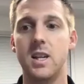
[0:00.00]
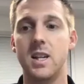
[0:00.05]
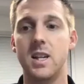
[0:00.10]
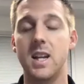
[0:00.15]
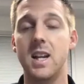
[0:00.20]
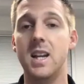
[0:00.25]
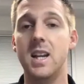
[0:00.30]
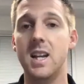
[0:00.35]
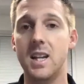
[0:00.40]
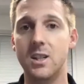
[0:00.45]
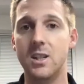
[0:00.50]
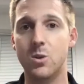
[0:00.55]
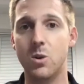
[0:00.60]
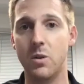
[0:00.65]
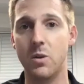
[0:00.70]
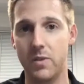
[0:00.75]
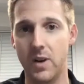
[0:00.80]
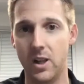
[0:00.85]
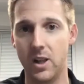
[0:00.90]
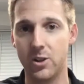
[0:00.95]
getting into a
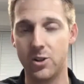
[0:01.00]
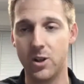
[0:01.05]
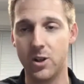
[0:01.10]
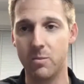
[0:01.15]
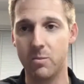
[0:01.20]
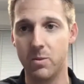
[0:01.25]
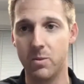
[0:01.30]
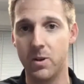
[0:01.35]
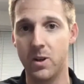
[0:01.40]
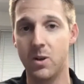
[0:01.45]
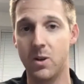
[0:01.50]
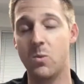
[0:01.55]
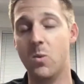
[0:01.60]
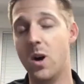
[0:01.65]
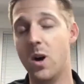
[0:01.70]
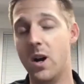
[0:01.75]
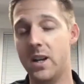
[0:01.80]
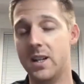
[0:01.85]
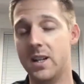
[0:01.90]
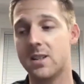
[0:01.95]
fellowship
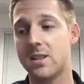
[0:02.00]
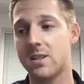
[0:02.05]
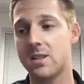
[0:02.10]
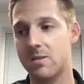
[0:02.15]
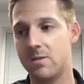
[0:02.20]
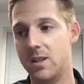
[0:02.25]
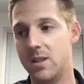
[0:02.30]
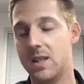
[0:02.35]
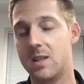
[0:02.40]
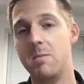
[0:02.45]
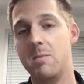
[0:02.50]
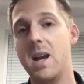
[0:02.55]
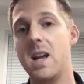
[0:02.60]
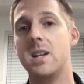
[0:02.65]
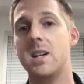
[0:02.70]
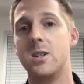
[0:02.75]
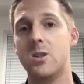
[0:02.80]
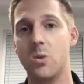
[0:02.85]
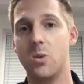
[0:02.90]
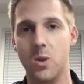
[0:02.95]
one it's mm-hmm.
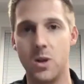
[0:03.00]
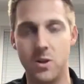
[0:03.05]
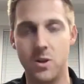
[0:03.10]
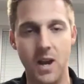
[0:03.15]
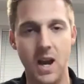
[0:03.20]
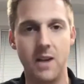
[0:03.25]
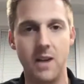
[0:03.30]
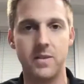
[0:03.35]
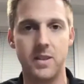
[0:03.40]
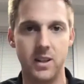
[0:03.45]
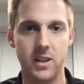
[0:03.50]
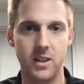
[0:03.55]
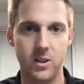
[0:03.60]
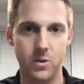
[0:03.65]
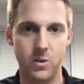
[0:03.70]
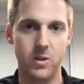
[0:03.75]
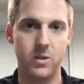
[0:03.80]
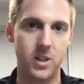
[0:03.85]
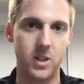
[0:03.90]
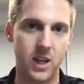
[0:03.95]
mandatory you have to
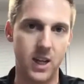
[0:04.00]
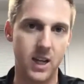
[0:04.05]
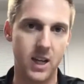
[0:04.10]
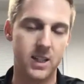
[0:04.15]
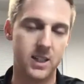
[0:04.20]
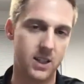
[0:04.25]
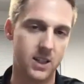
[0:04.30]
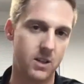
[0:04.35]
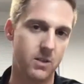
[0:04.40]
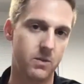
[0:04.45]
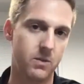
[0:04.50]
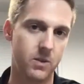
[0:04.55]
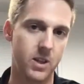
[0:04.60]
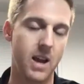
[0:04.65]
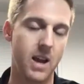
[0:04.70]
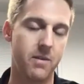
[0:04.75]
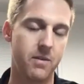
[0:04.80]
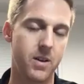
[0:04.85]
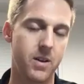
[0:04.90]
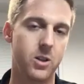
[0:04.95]
you to get into the,
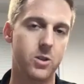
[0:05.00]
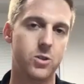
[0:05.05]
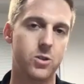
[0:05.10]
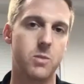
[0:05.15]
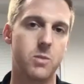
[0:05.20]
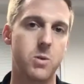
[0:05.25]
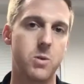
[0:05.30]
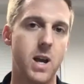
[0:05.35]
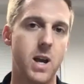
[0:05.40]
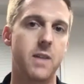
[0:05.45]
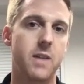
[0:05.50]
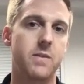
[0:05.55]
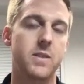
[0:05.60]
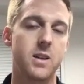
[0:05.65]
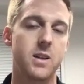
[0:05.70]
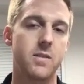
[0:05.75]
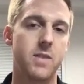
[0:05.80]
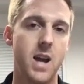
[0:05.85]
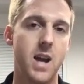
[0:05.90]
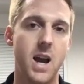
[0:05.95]
that fellowship you have to
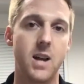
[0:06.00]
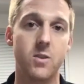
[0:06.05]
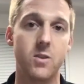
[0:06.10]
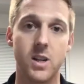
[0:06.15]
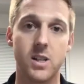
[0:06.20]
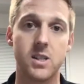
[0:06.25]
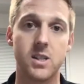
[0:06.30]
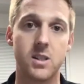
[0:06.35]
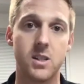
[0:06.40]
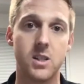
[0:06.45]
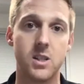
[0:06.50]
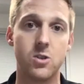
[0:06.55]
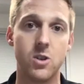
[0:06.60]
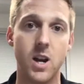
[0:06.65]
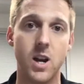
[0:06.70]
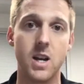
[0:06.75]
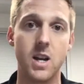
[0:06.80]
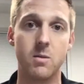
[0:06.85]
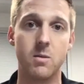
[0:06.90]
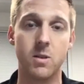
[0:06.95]
have had residency
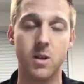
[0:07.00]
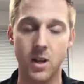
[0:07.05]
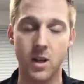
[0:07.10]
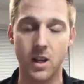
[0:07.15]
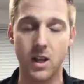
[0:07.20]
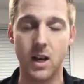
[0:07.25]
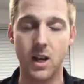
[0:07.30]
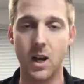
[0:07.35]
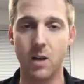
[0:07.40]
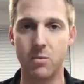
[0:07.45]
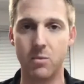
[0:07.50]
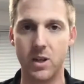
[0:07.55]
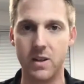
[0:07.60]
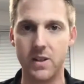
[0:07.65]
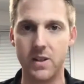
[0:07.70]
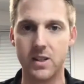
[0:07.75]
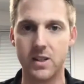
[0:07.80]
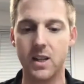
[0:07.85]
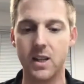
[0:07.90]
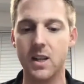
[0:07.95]
training uh,
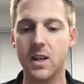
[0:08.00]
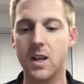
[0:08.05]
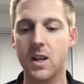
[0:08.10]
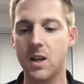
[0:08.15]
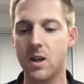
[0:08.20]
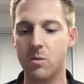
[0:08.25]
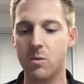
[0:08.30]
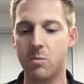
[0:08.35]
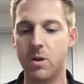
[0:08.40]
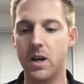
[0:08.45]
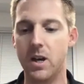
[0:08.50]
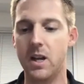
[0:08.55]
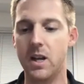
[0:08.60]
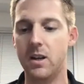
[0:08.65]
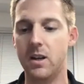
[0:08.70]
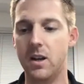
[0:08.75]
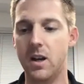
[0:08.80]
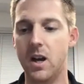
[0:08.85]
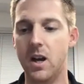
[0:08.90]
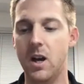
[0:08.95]
previously but mm-hmm.
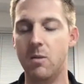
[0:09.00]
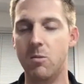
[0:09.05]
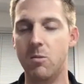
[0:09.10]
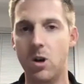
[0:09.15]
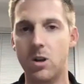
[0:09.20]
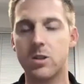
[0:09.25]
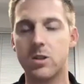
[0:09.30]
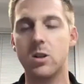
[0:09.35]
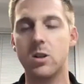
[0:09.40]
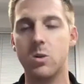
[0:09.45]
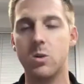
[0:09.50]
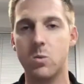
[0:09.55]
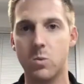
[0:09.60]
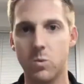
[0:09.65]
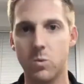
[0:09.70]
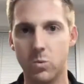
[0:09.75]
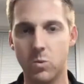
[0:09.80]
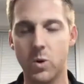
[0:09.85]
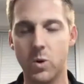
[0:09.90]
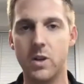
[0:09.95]
um, also
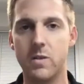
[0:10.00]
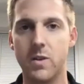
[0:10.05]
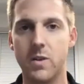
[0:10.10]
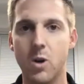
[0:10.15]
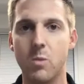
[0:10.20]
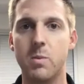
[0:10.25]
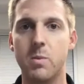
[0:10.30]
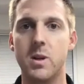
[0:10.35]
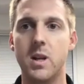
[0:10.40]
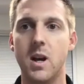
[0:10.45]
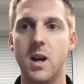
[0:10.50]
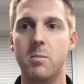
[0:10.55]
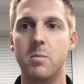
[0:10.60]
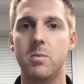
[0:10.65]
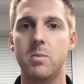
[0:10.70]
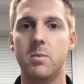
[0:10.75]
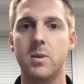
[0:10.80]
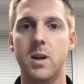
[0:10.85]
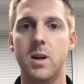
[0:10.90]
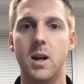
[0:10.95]
would have opened up
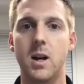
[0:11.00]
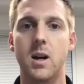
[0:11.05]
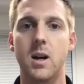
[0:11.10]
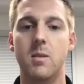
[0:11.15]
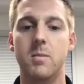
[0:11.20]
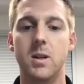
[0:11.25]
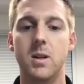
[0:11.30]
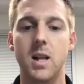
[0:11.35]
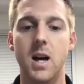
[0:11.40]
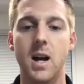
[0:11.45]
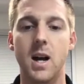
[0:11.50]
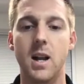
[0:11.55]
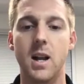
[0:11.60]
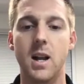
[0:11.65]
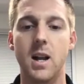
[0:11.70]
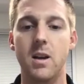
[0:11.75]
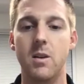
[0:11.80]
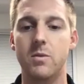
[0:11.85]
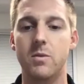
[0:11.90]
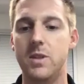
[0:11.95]
um, a lot
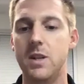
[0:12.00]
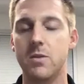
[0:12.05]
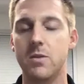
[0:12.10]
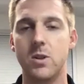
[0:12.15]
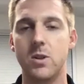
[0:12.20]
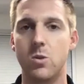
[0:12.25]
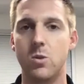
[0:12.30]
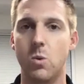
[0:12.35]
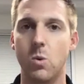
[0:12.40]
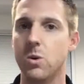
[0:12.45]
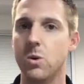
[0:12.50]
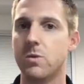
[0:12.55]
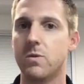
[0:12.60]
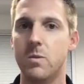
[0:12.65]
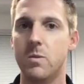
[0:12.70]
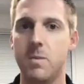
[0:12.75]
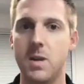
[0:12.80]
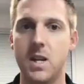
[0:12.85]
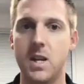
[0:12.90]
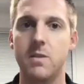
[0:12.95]
of different doors
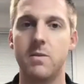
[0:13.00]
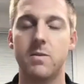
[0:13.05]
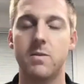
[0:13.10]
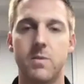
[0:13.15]
for me